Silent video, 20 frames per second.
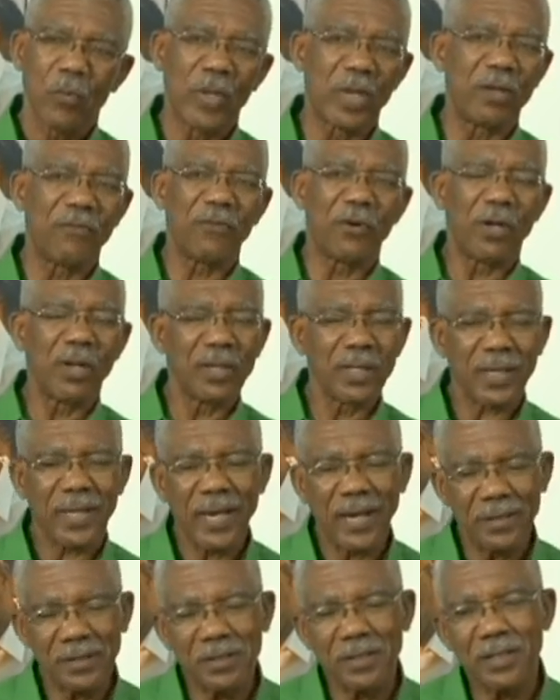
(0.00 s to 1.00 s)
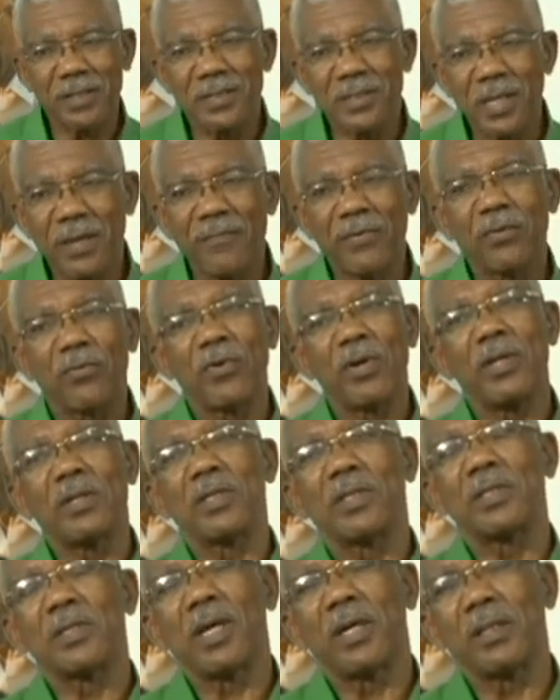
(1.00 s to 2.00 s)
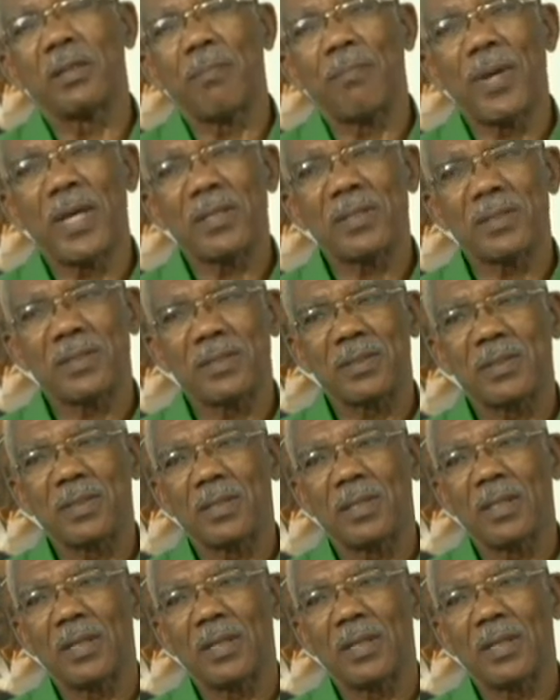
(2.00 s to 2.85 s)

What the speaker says: Well, of all the candidates, David Granger's got the best